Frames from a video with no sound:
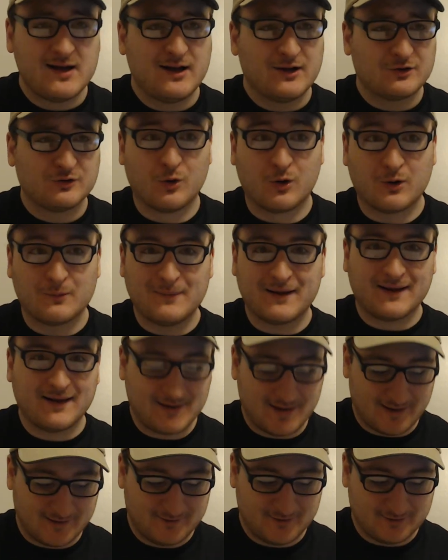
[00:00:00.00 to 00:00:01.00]
nor
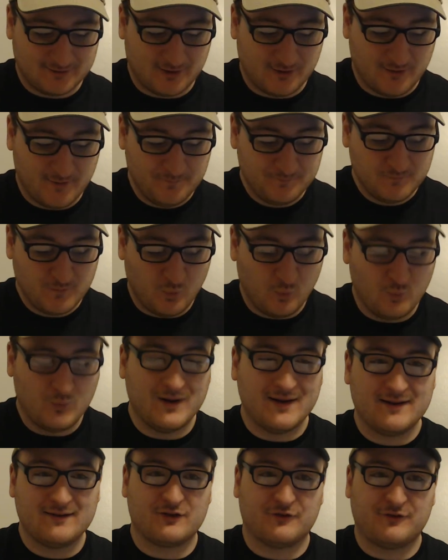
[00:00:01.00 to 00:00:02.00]
Mechagodzilla
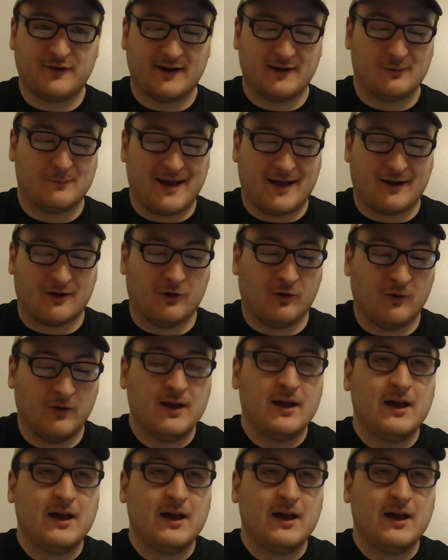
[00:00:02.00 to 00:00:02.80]
wins the final battle.